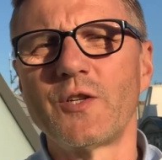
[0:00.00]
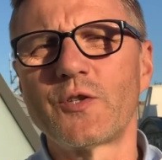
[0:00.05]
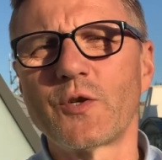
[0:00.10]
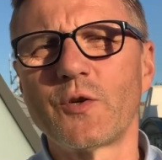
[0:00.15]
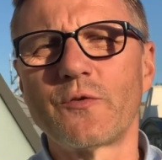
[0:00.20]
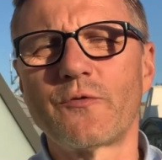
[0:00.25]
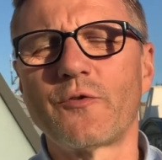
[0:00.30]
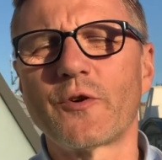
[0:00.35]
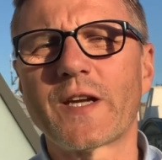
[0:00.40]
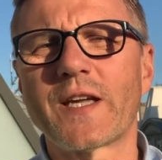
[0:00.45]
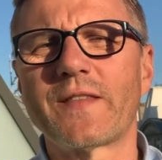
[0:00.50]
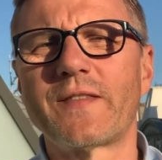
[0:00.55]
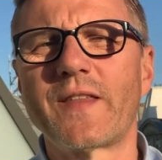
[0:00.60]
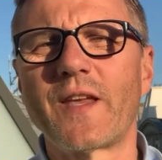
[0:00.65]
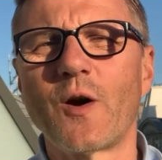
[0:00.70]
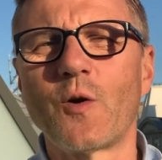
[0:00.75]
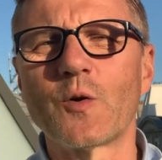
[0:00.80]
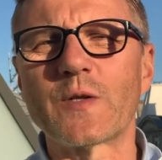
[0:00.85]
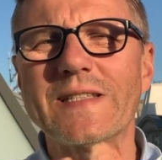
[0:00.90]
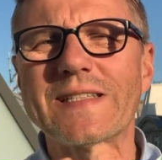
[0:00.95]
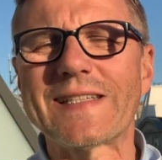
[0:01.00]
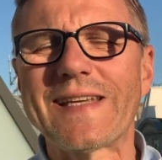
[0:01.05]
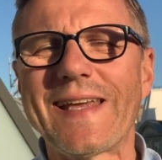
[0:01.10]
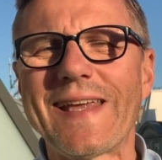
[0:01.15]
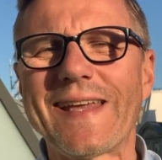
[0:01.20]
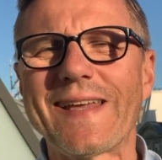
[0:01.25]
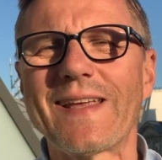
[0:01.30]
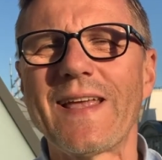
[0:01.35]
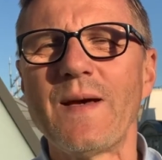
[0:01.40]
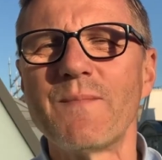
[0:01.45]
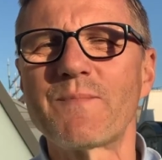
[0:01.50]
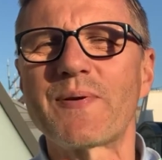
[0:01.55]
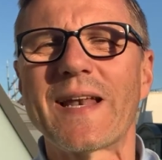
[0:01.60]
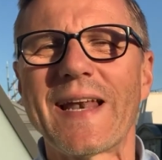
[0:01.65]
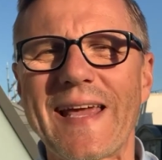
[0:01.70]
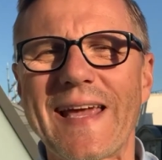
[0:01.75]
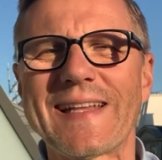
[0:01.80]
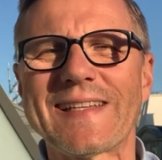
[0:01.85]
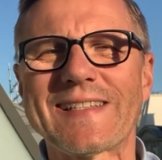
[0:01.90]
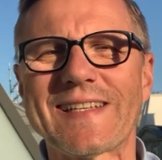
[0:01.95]
Don't forget the old saying,
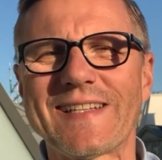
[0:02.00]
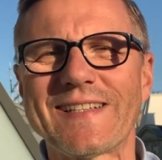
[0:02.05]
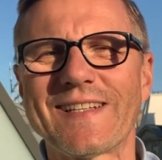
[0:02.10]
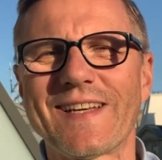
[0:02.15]
plans are